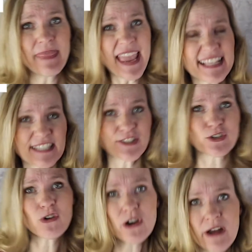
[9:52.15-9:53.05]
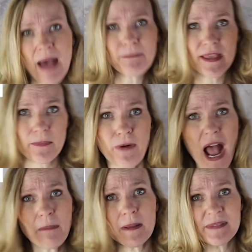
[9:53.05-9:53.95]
they store up their problems,